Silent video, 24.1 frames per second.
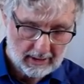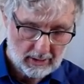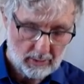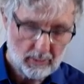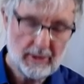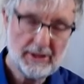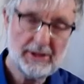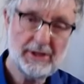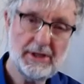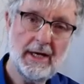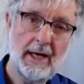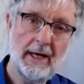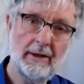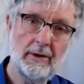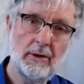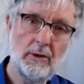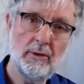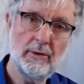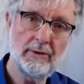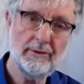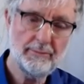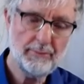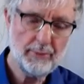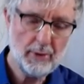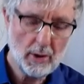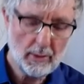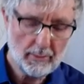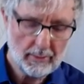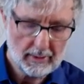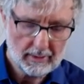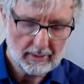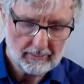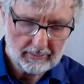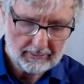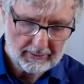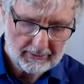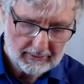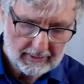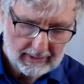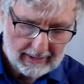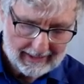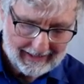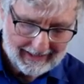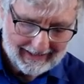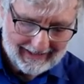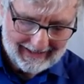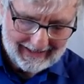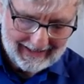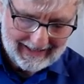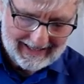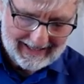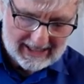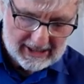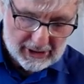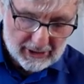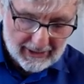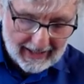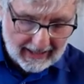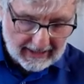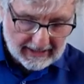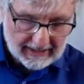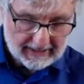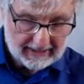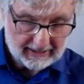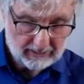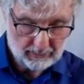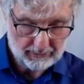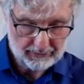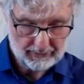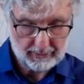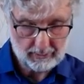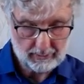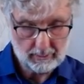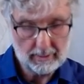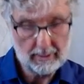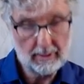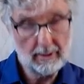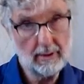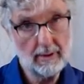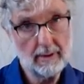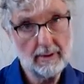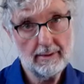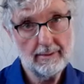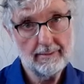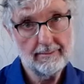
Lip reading: which can cause problems in interacting with the world.